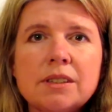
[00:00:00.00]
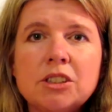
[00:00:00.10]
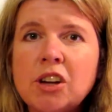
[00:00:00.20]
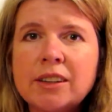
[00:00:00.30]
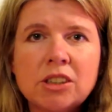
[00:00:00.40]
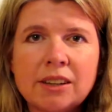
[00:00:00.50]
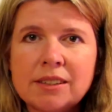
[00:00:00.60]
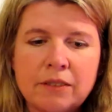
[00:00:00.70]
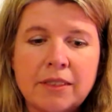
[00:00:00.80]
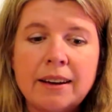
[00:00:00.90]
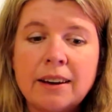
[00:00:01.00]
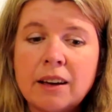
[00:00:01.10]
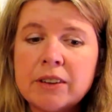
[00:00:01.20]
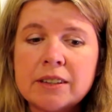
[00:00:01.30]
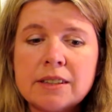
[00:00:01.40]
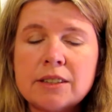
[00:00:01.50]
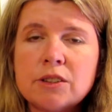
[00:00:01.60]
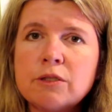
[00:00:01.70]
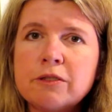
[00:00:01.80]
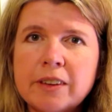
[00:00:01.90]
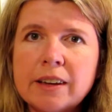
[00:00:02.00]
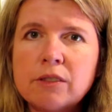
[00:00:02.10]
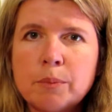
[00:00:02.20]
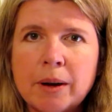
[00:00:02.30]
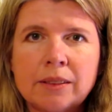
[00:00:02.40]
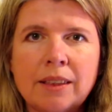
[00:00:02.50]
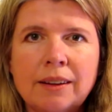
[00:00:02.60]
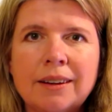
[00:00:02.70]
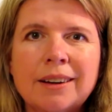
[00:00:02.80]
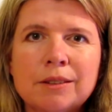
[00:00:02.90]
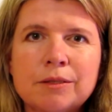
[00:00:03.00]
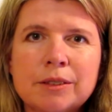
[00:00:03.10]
judge us. If they love us, there's no fear about that love.